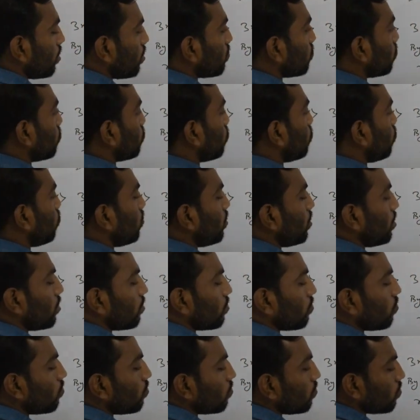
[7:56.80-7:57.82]
So 2
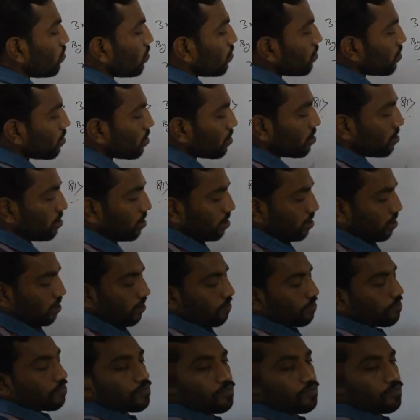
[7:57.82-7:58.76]
into 3.